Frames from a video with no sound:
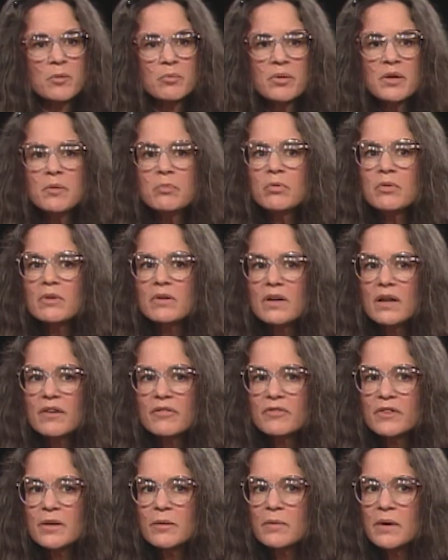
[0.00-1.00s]
but people
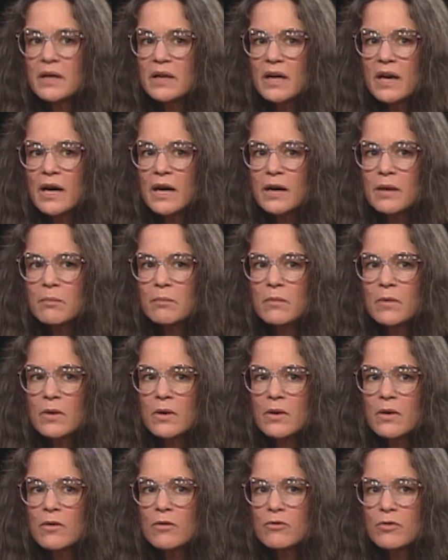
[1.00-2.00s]
loved him and came
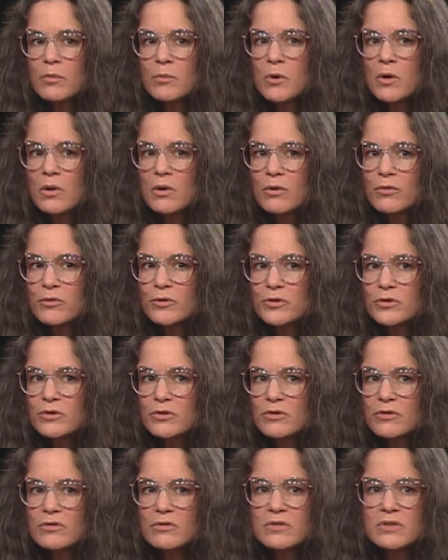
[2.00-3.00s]
from all over
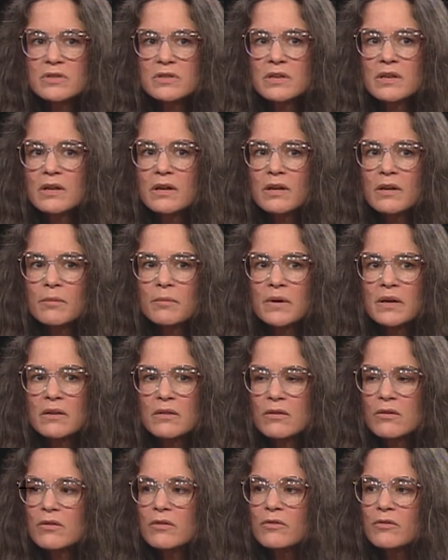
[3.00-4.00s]
to see him
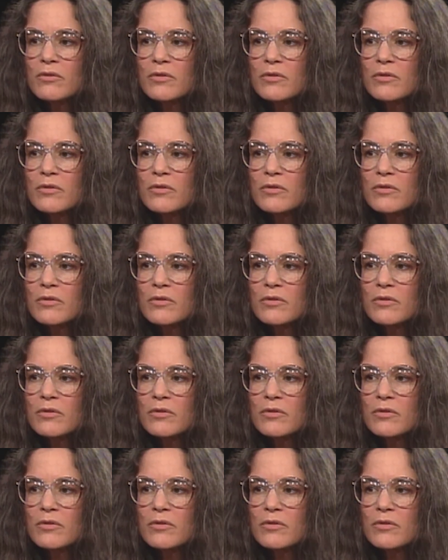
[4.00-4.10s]
and learn